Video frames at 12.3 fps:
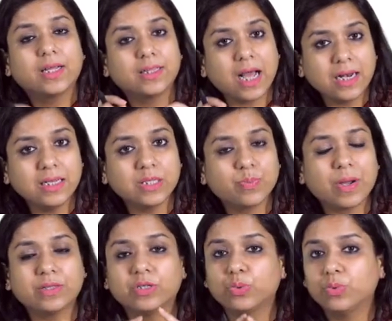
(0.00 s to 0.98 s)
That is
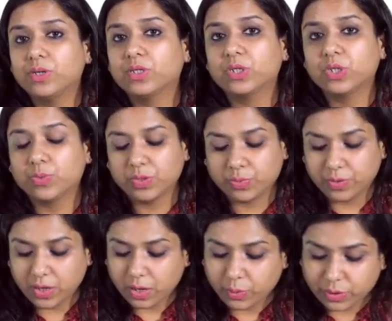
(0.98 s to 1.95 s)
why the 2 lesions which
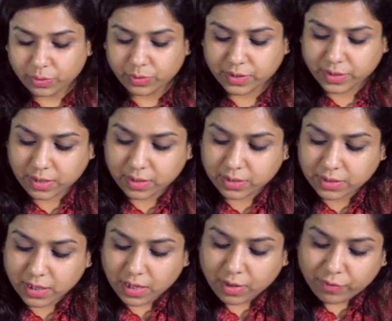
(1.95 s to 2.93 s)
we are going to discuss.
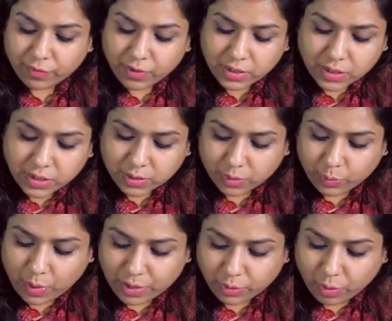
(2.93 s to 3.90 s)
First
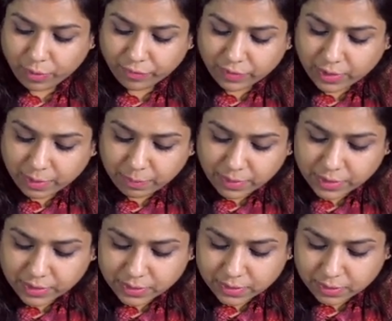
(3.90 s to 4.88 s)
one of them
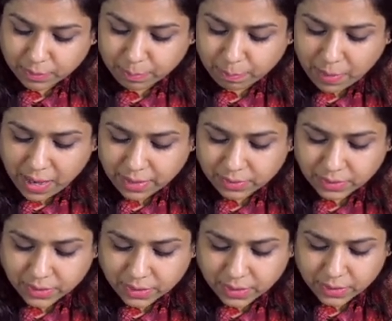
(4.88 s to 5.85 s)
is the
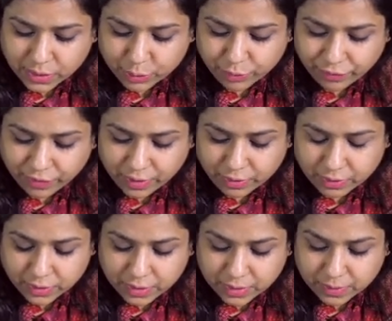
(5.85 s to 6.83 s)
Barrett's esophagus.
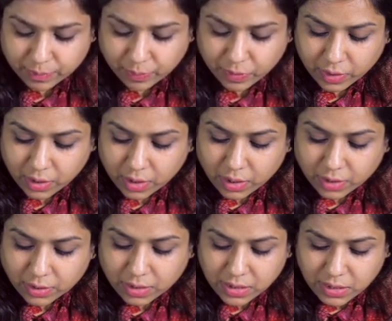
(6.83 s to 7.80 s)

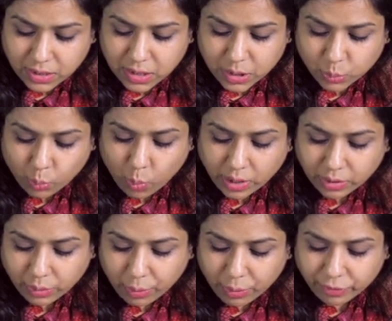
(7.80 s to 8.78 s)
This is
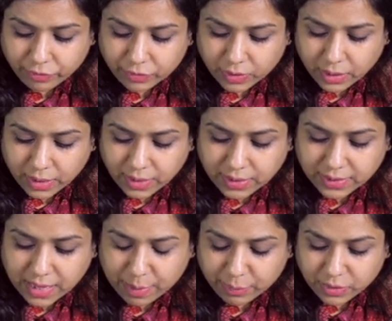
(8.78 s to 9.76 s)
one of the
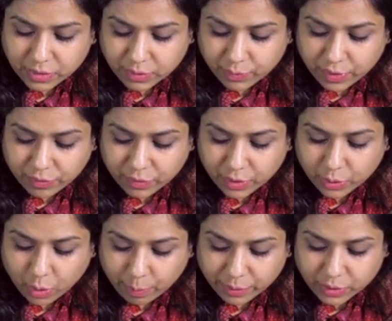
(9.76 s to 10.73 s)
examiner's favorite
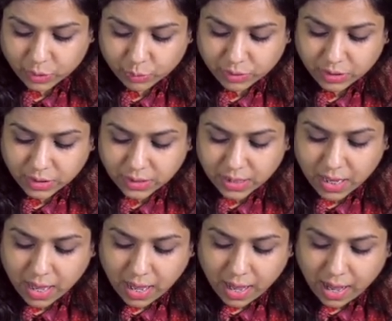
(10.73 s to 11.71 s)
topics, students,
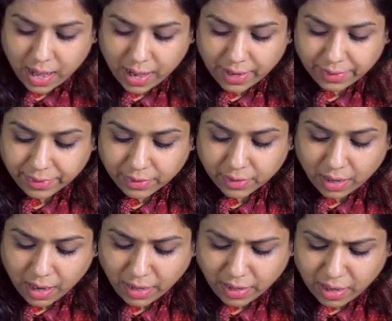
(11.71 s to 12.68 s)
and
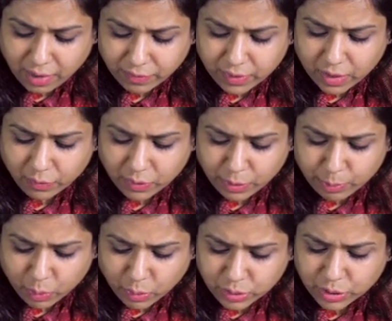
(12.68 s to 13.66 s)
I have covered
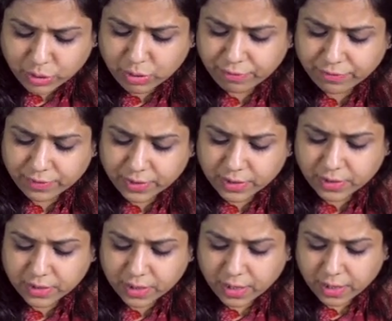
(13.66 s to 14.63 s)
most of
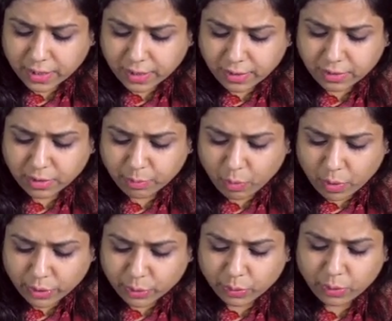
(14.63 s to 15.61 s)
it in the
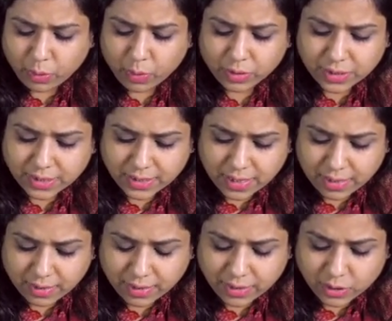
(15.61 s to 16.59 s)
module on
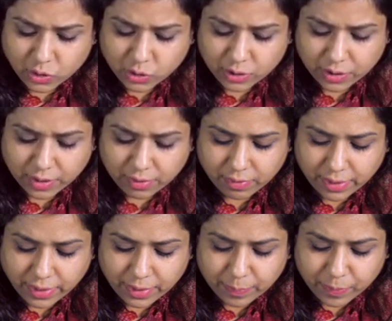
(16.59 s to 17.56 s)
cell injury,
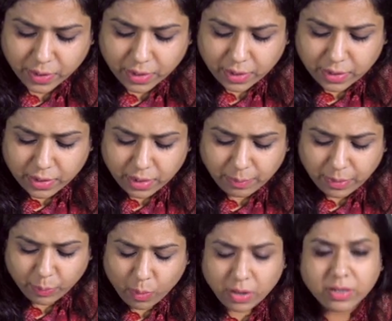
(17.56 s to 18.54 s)
right? Tell me,
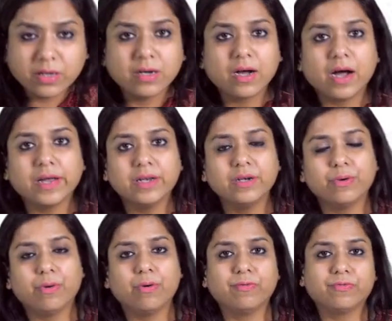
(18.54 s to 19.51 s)
what kind
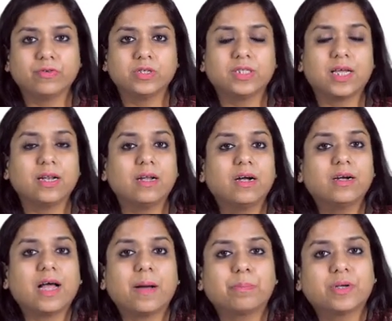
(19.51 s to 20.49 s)
of a cell
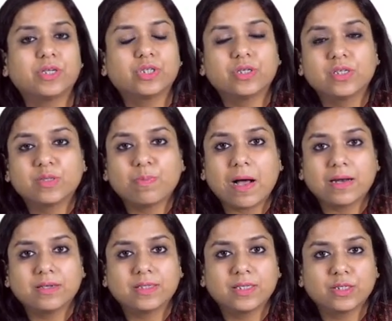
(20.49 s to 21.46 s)
adaptation is
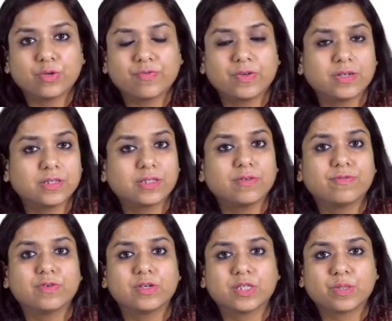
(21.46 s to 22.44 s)
Barrett's esophagus? The
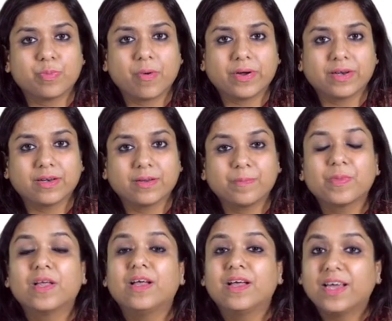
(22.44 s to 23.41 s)
first point.
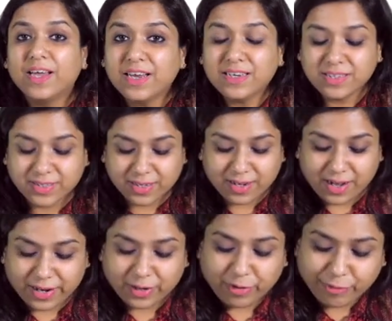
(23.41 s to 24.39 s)
It is a
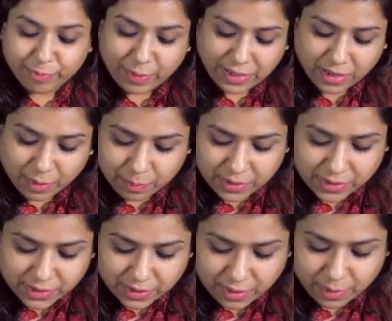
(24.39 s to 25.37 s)
kind of
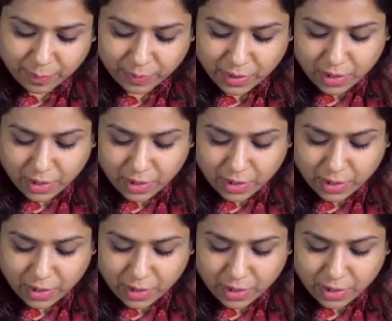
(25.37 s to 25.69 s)
metaplasia.